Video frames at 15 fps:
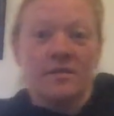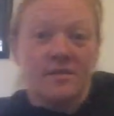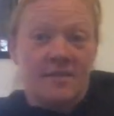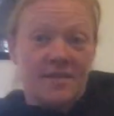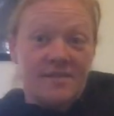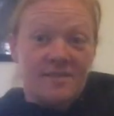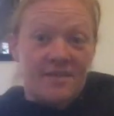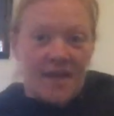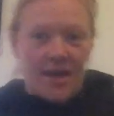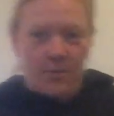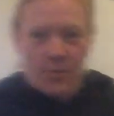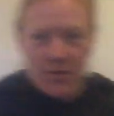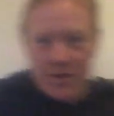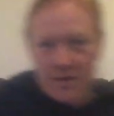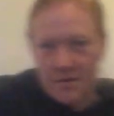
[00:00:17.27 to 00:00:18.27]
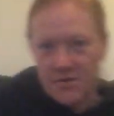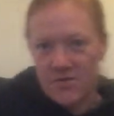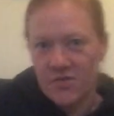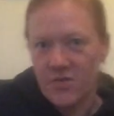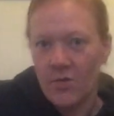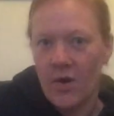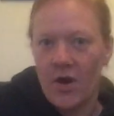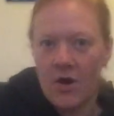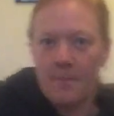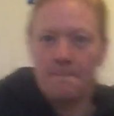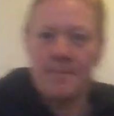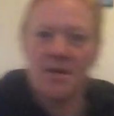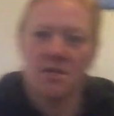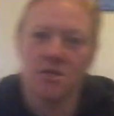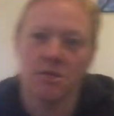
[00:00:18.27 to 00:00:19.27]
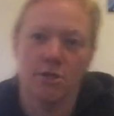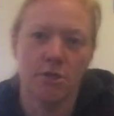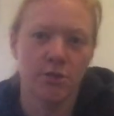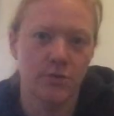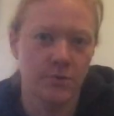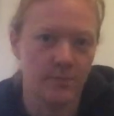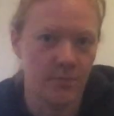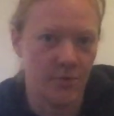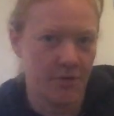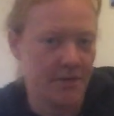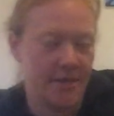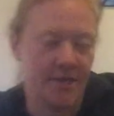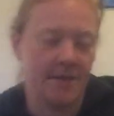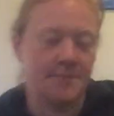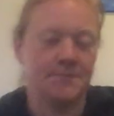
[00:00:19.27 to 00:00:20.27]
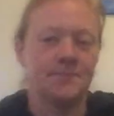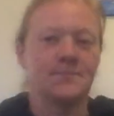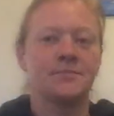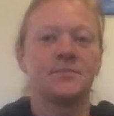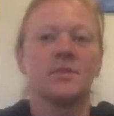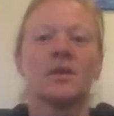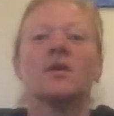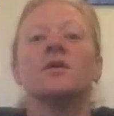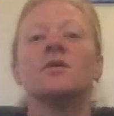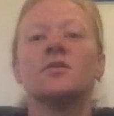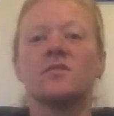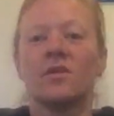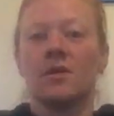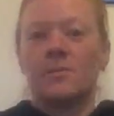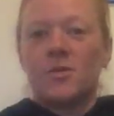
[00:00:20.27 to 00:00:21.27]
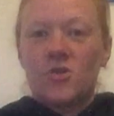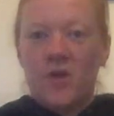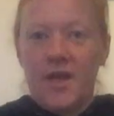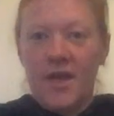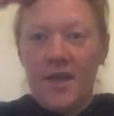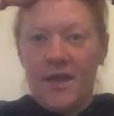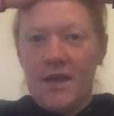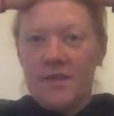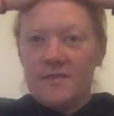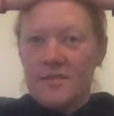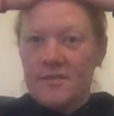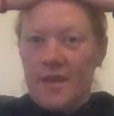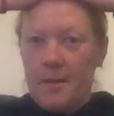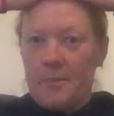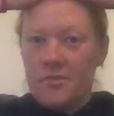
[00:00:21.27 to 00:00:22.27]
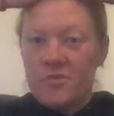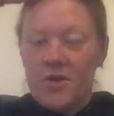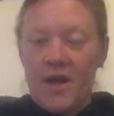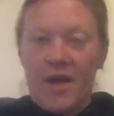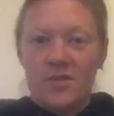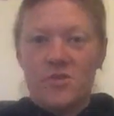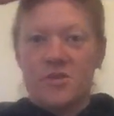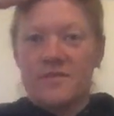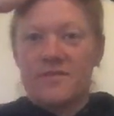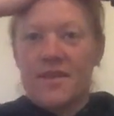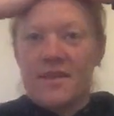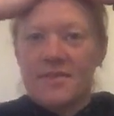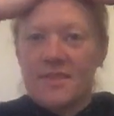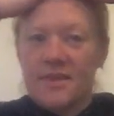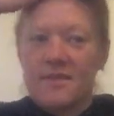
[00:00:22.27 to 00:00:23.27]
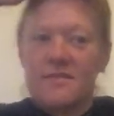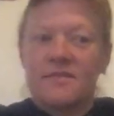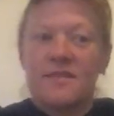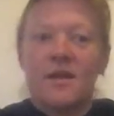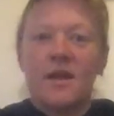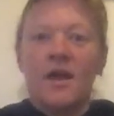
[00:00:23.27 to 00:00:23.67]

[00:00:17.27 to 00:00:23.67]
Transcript: Today we're going to do our balloon breathing. So you can put your hands on top of your head just like this.